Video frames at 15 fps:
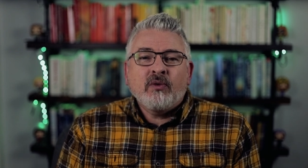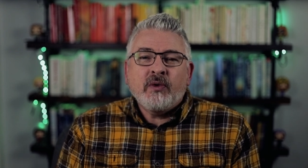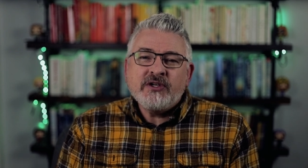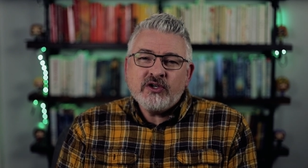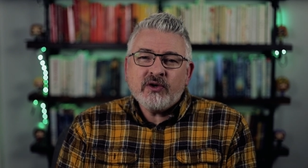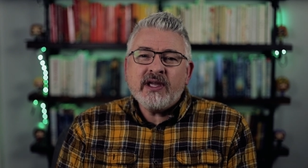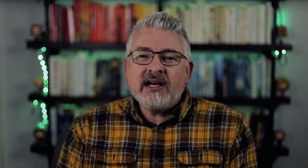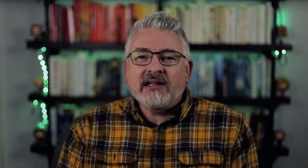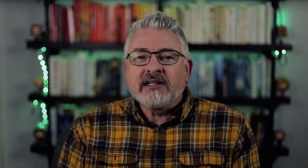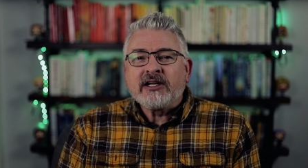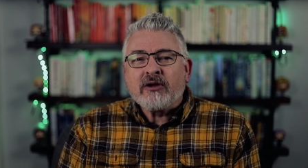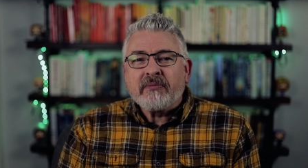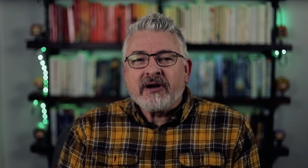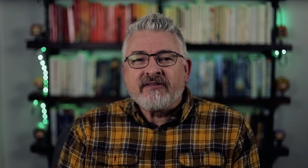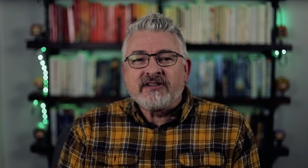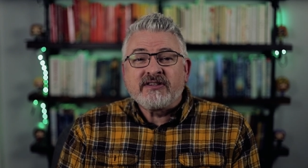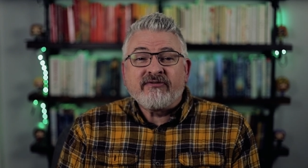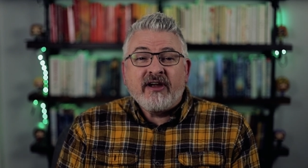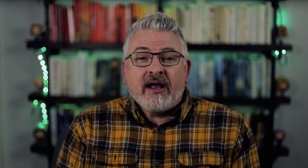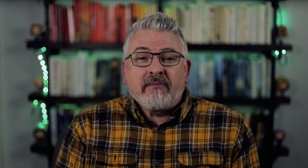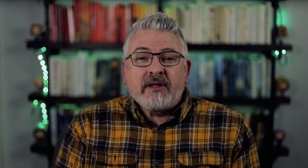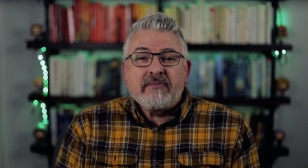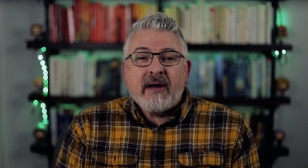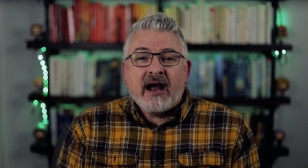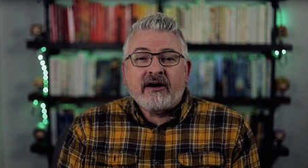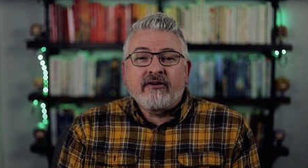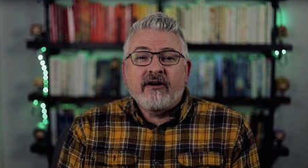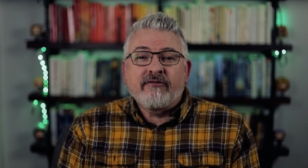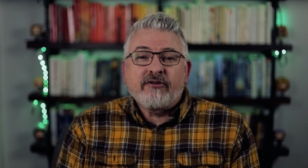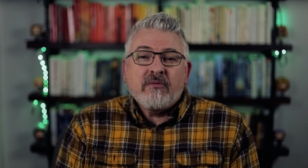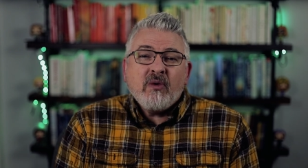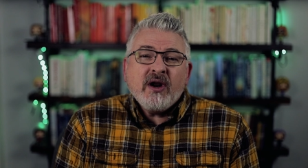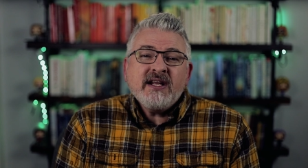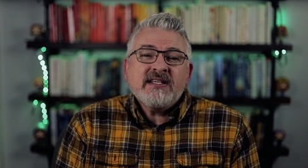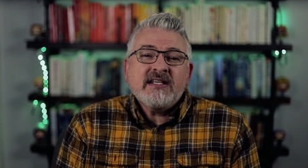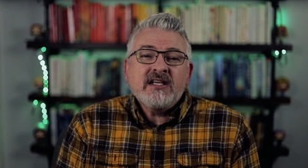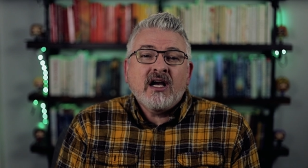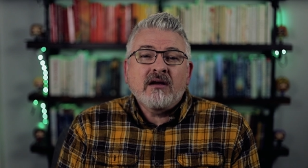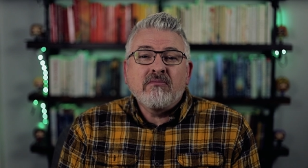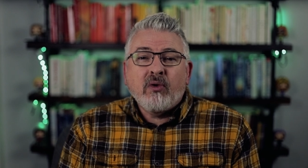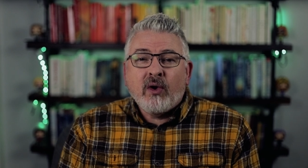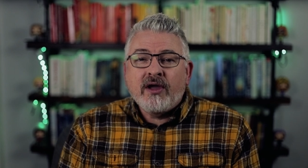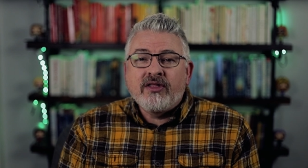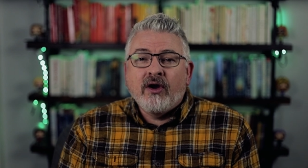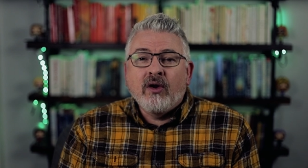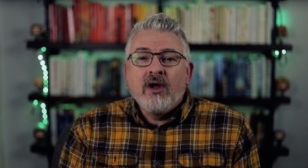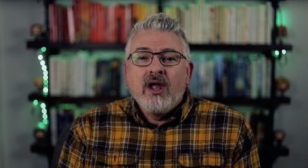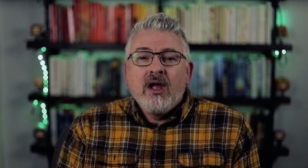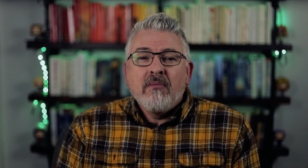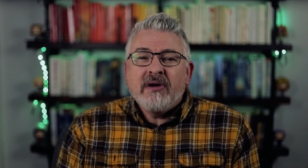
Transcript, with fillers: We do get a little bit of his family background from when he's a young boy, though,